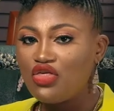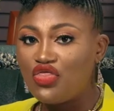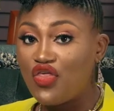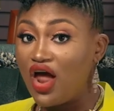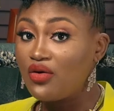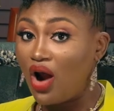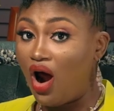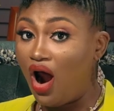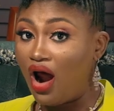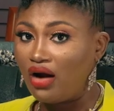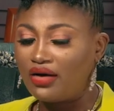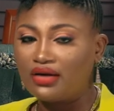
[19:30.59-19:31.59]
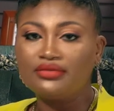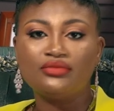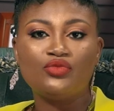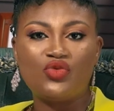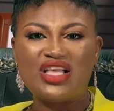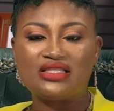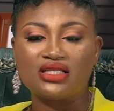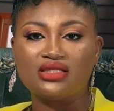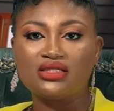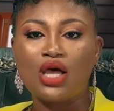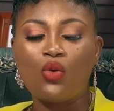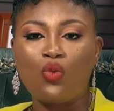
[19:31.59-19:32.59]
there are
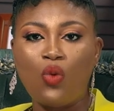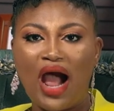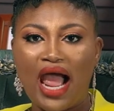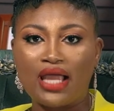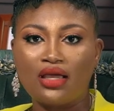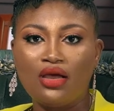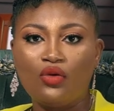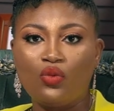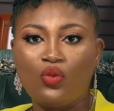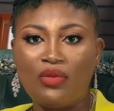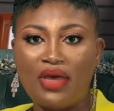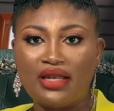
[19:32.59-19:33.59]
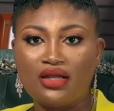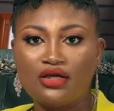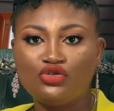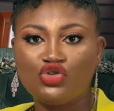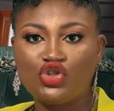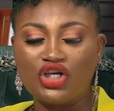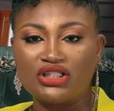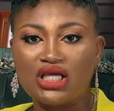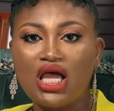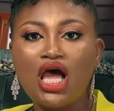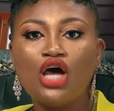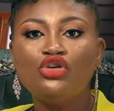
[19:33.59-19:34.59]
reasons why women cheat.
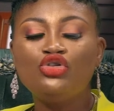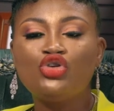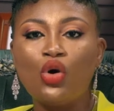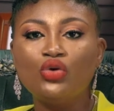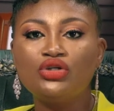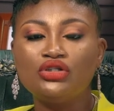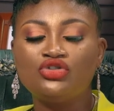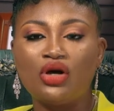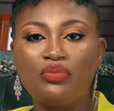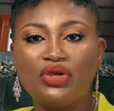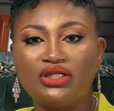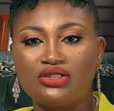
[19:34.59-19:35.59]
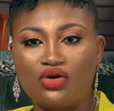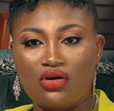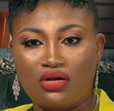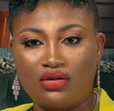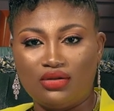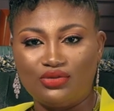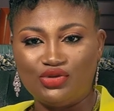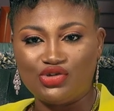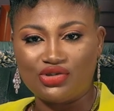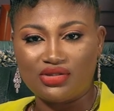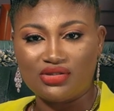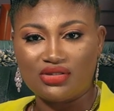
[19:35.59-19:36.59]
Don't jump into
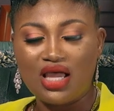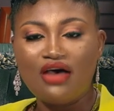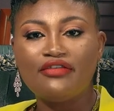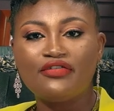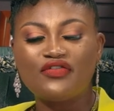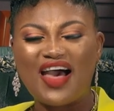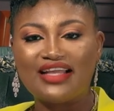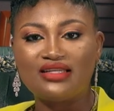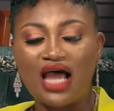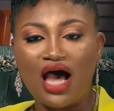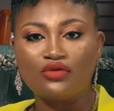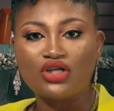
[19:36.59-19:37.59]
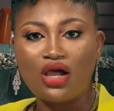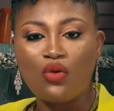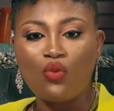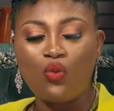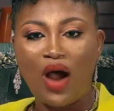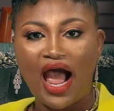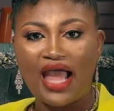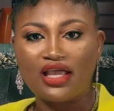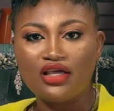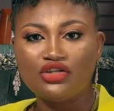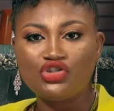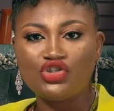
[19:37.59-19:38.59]
conclusions. Find out why
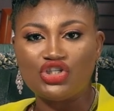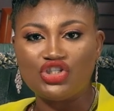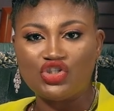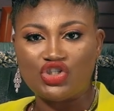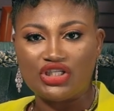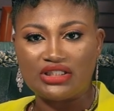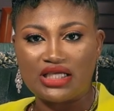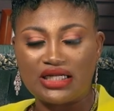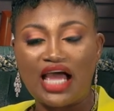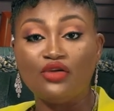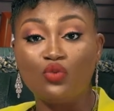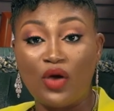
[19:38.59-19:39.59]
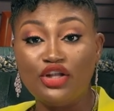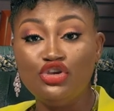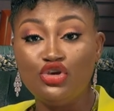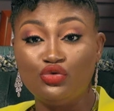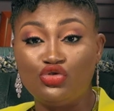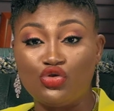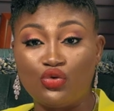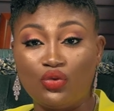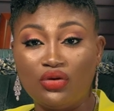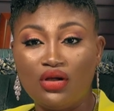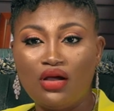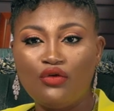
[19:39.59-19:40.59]
she cheated. And when you do,
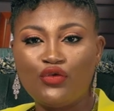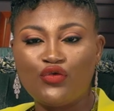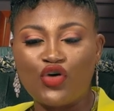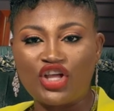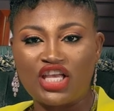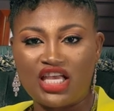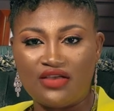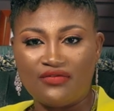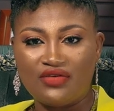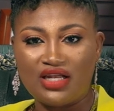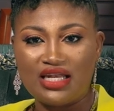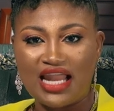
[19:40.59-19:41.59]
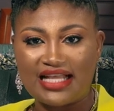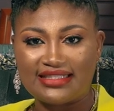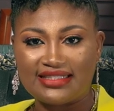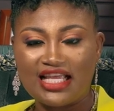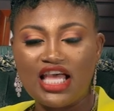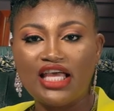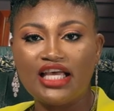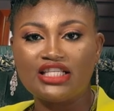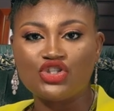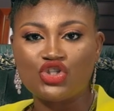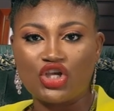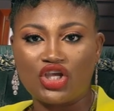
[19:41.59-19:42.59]
forgiveness
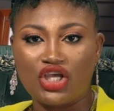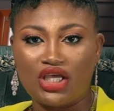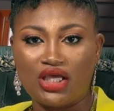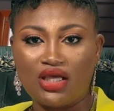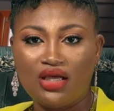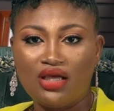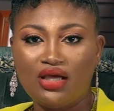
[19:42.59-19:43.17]
is the key